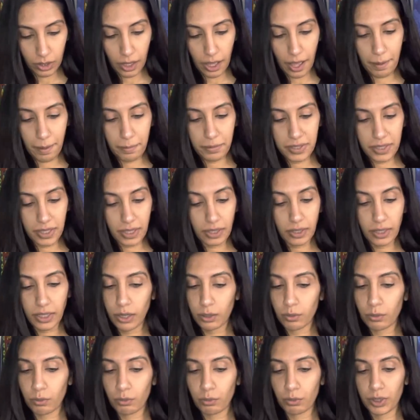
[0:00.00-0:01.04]
I'm seeing like
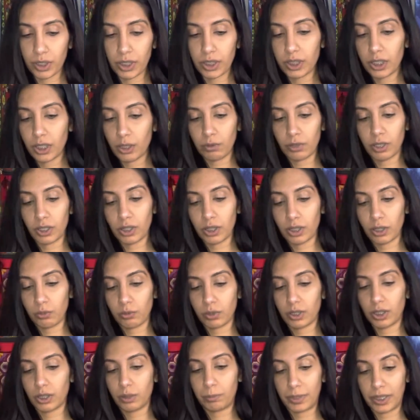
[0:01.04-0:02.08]
a really, really,
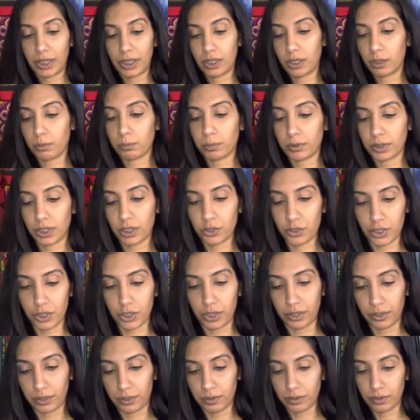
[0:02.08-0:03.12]
really big
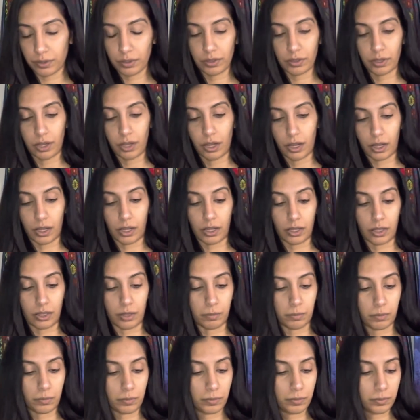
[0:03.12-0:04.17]
completion.
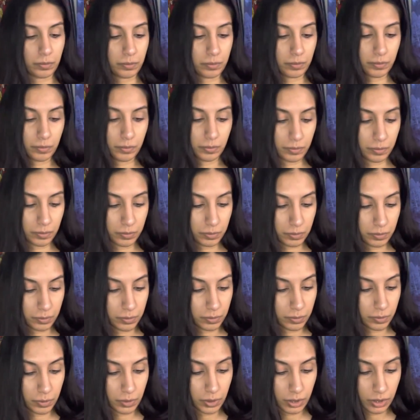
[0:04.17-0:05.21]
Um,
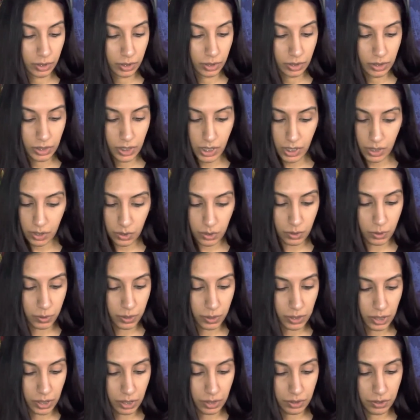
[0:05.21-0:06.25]
Ten of
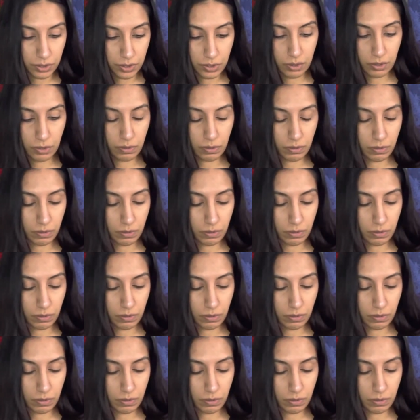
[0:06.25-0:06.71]
Swords.